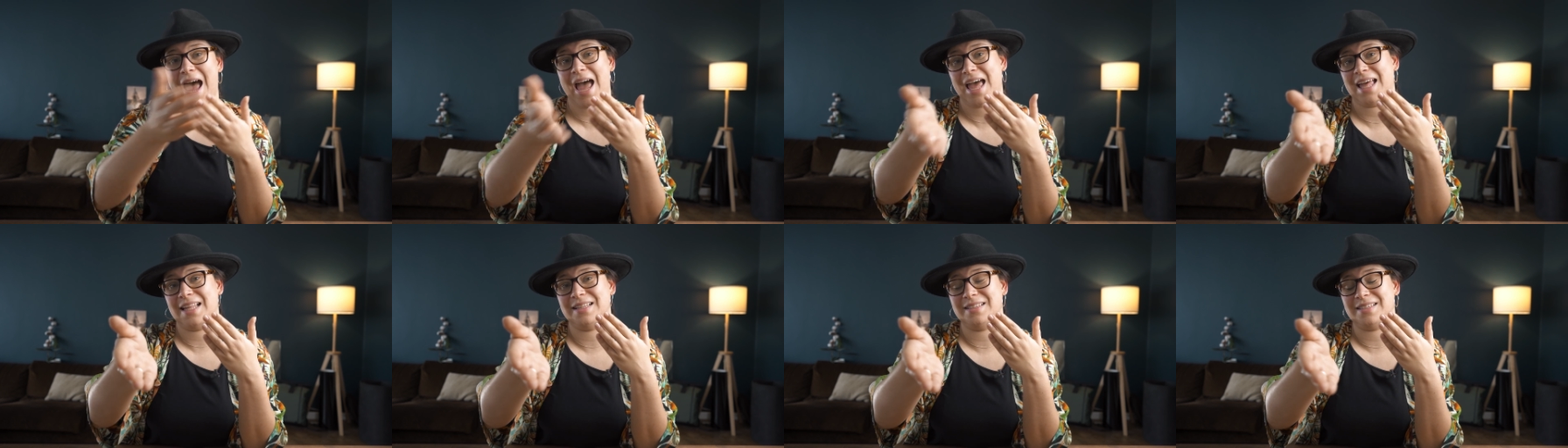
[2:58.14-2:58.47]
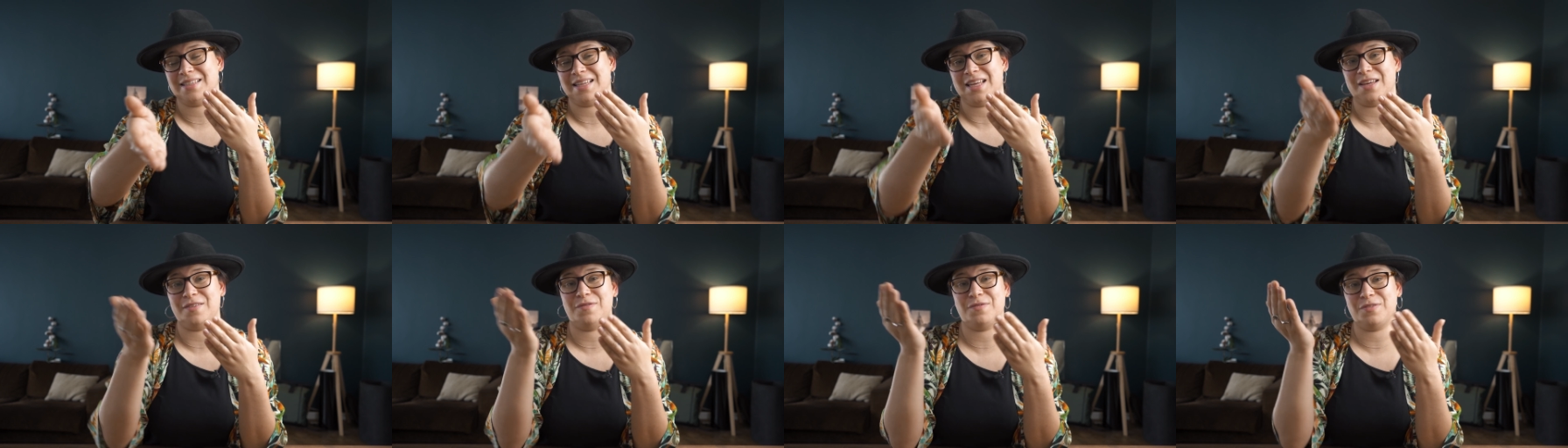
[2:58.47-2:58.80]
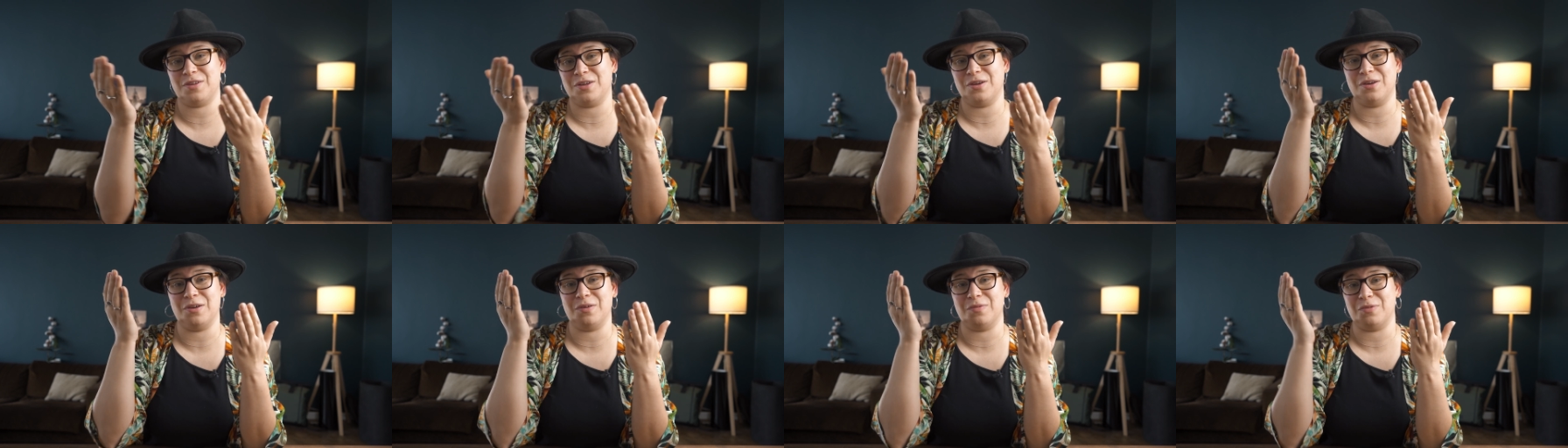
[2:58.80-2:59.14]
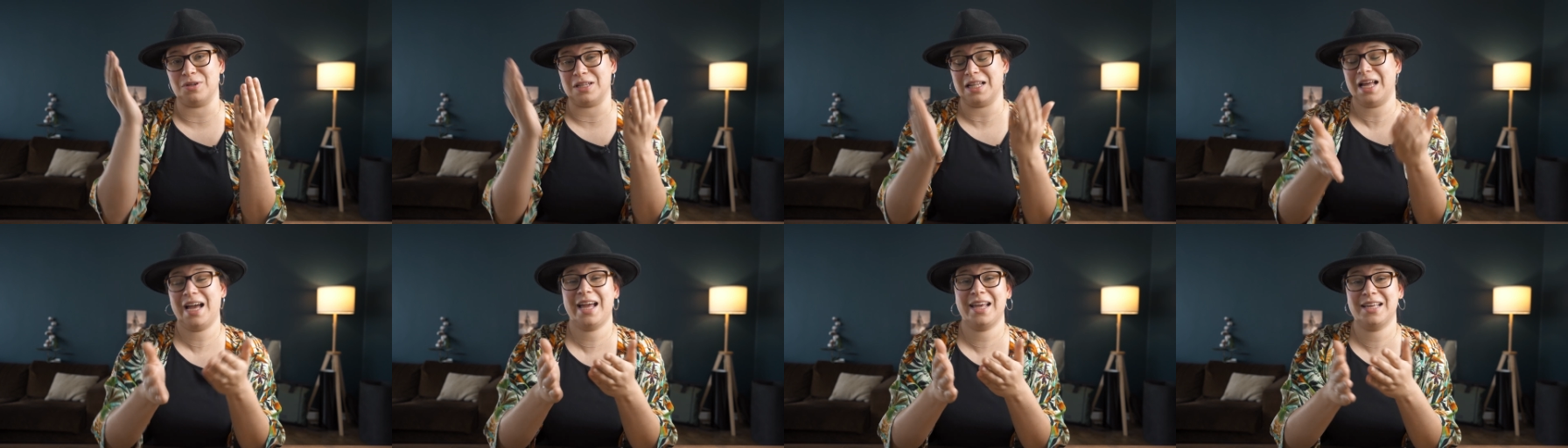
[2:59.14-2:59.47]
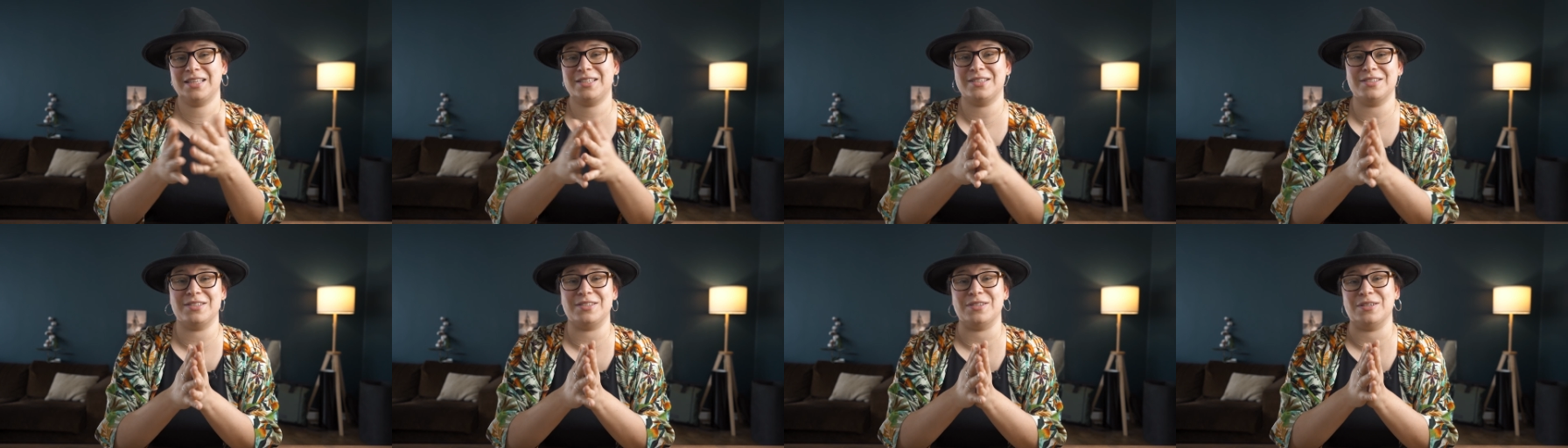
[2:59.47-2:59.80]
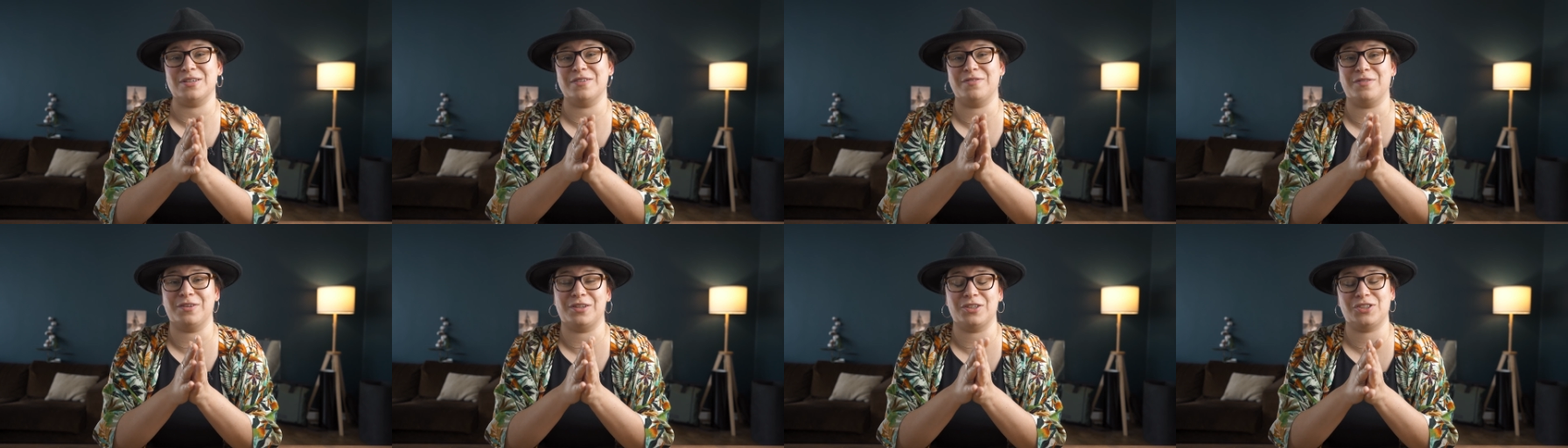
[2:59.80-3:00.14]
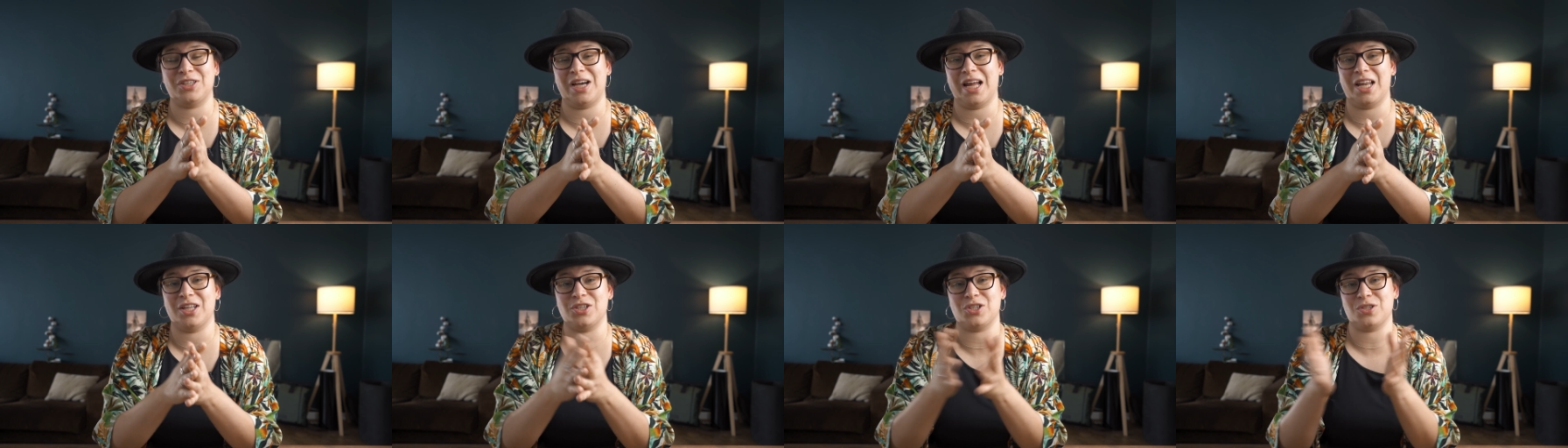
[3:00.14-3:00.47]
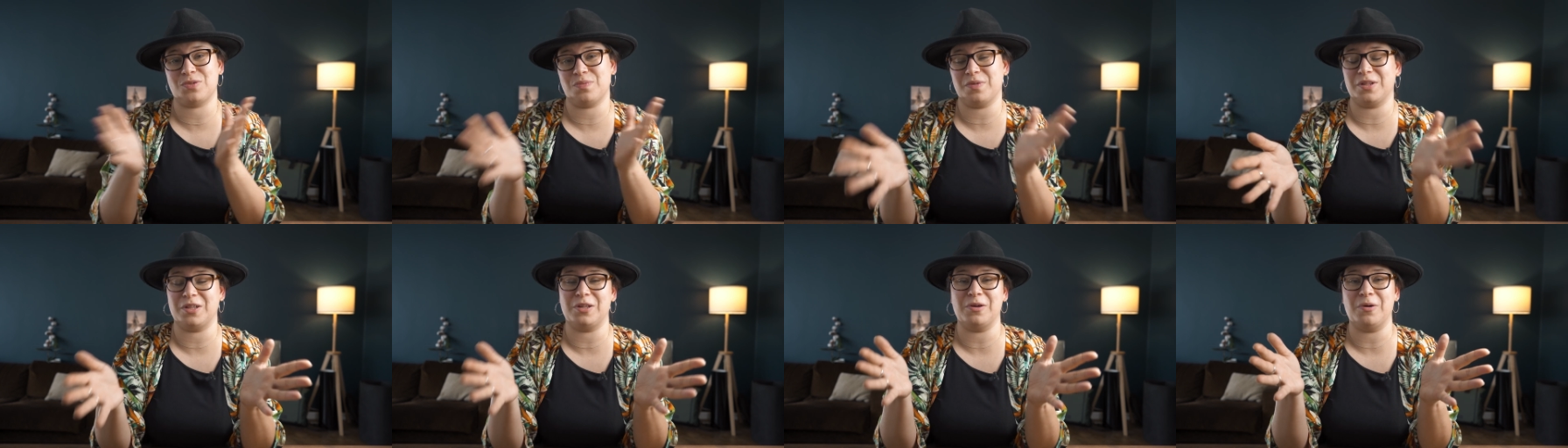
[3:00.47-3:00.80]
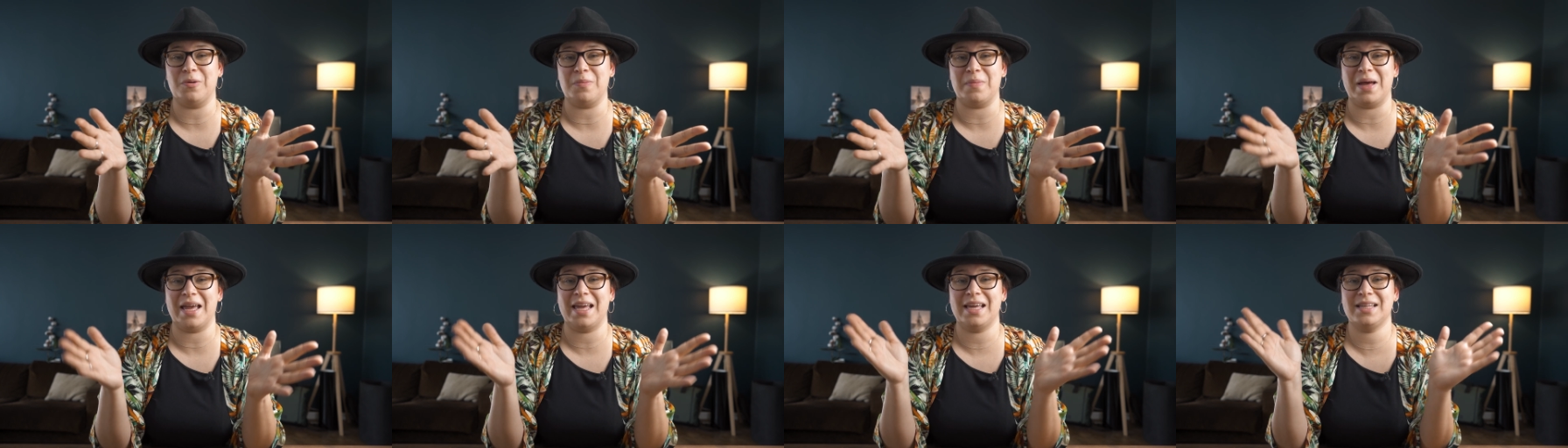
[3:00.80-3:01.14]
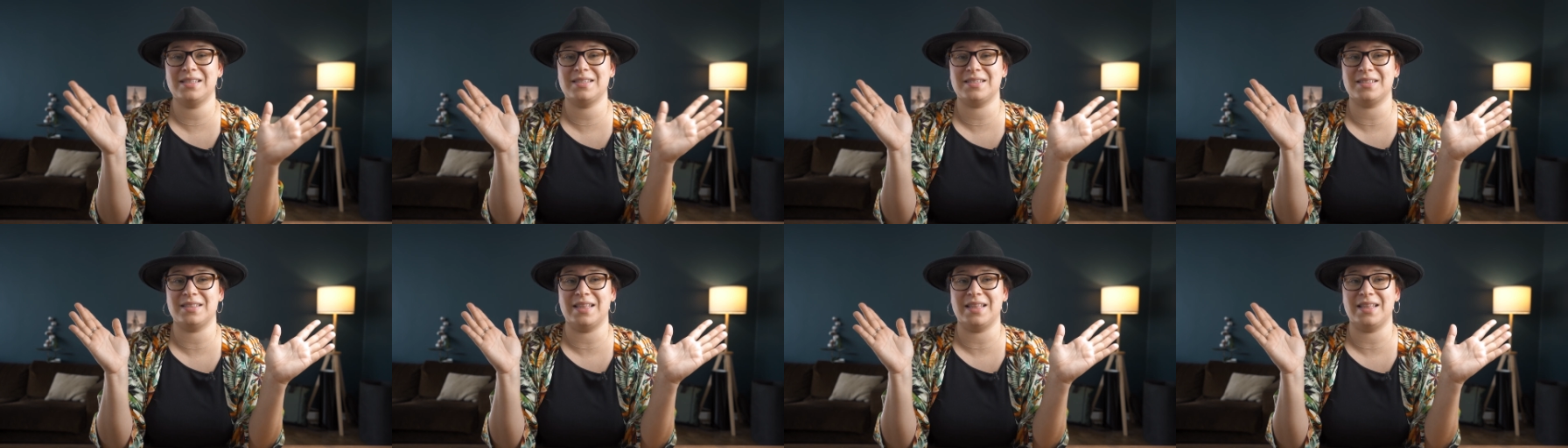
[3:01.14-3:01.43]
And if you would like to do for the challenges with your mates,